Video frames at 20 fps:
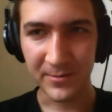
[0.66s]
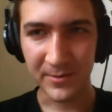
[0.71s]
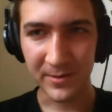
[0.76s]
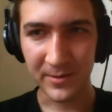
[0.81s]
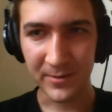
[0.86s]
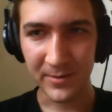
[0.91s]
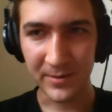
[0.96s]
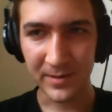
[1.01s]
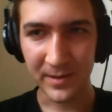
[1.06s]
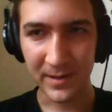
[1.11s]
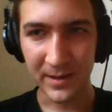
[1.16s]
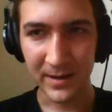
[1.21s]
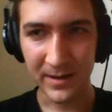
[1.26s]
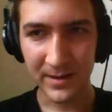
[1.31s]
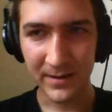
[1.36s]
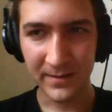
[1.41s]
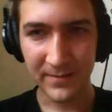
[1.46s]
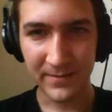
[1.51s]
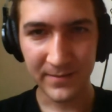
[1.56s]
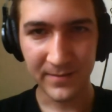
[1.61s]
We're going
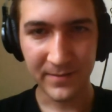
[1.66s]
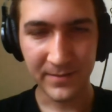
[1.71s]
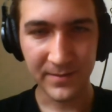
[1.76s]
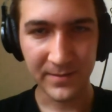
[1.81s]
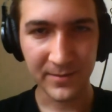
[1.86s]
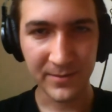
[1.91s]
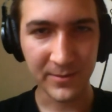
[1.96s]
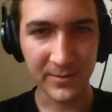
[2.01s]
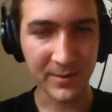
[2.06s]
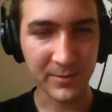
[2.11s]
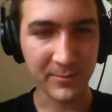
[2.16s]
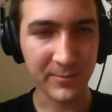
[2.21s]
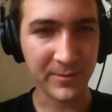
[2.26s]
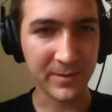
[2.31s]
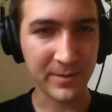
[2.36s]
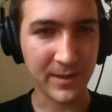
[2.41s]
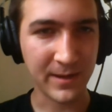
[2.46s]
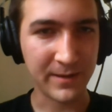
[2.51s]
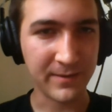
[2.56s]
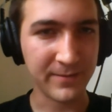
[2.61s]
live. Okay, we're
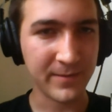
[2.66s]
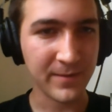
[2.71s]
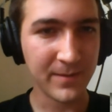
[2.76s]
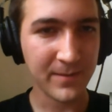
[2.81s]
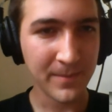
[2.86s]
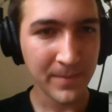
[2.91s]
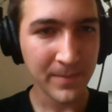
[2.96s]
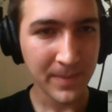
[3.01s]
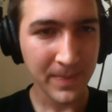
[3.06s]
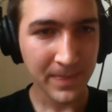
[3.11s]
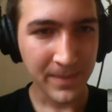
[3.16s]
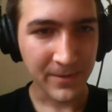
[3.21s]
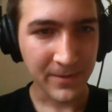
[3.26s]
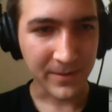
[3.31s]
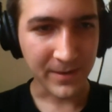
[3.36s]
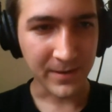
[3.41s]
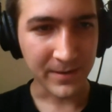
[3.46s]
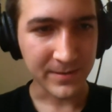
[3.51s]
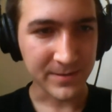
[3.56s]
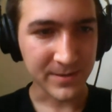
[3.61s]
live.
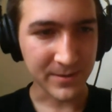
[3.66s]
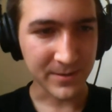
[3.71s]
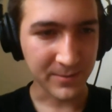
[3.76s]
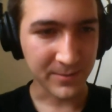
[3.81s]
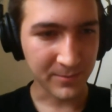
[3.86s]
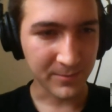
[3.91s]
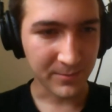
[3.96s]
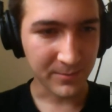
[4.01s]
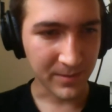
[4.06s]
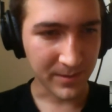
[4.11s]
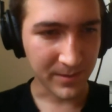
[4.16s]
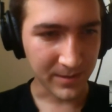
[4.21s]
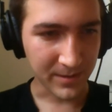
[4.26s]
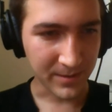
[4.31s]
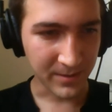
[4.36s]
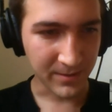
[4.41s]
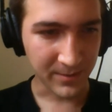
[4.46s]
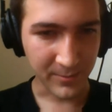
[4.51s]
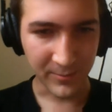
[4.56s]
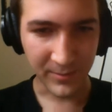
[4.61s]
Okay,
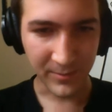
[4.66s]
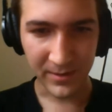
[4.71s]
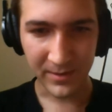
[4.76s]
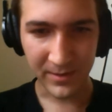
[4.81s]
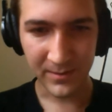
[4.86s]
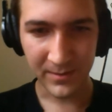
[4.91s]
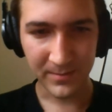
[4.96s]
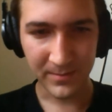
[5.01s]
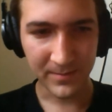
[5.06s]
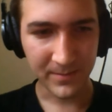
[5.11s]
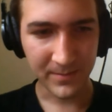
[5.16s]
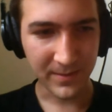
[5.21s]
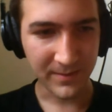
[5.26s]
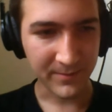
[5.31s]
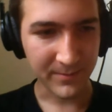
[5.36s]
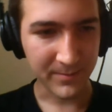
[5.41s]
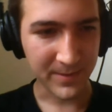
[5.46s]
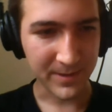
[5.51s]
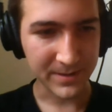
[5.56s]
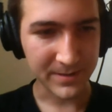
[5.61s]
so welcome
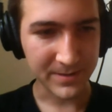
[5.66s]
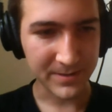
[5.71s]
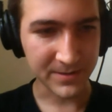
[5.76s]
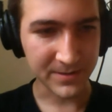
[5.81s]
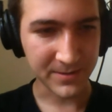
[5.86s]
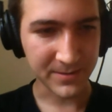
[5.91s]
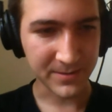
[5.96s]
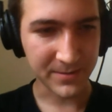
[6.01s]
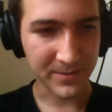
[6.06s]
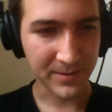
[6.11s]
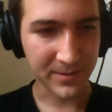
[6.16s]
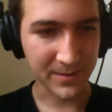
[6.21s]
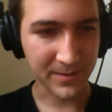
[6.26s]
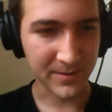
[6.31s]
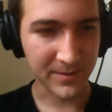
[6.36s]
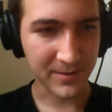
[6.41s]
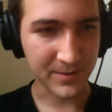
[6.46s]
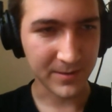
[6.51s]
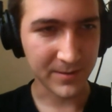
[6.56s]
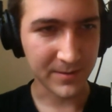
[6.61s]
everybody to
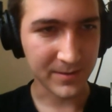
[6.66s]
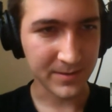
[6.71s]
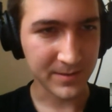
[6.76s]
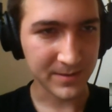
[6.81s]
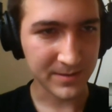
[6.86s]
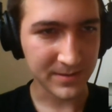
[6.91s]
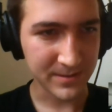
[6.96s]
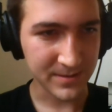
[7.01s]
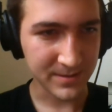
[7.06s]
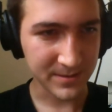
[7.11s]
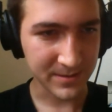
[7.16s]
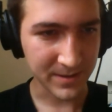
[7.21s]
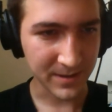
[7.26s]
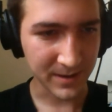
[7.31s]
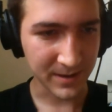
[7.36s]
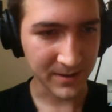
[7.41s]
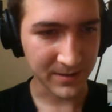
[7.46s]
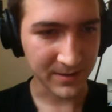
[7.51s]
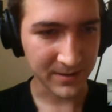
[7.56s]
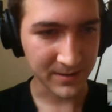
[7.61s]
the
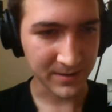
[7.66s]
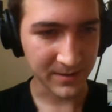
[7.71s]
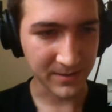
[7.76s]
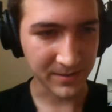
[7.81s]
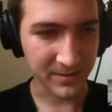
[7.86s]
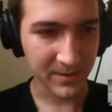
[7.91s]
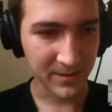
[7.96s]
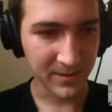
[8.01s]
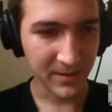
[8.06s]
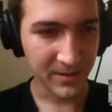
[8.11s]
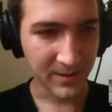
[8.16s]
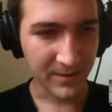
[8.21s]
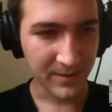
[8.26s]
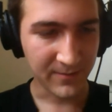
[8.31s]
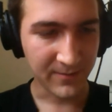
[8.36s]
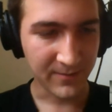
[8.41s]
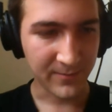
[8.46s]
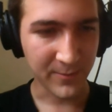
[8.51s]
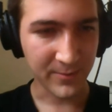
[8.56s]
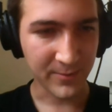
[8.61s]
second
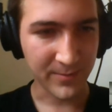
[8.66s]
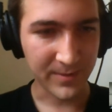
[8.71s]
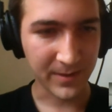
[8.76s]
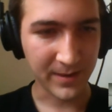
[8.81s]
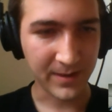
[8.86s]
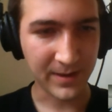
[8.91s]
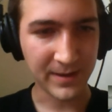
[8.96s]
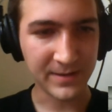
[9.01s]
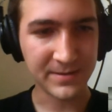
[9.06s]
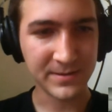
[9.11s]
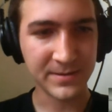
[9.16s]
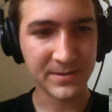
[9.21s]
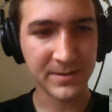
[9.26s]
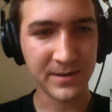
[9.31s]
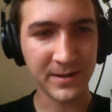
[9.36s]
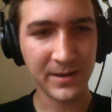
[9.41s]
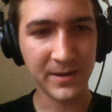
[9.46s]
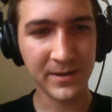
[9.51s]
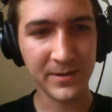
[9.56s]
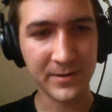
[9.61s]
Foreman case
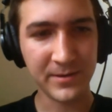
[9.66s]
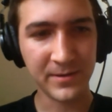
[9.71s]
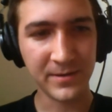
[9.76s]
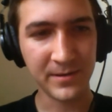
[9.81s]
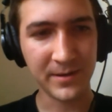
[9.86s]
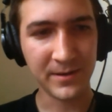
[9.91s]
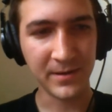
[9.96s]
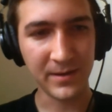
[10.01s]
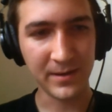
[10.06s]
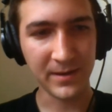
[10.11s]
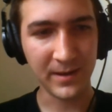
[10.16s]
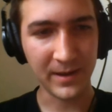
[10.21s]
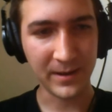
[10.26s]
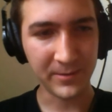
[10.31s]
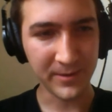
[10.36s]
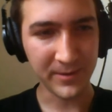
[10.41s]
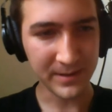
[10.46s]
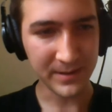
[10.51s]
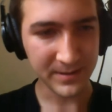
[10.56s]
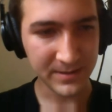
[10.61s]
study in
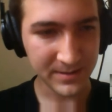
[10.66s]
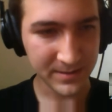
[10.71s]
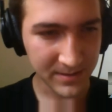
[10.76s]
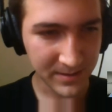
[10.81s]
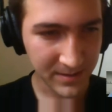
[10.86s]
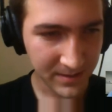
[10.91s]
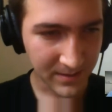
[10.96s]
Inuits.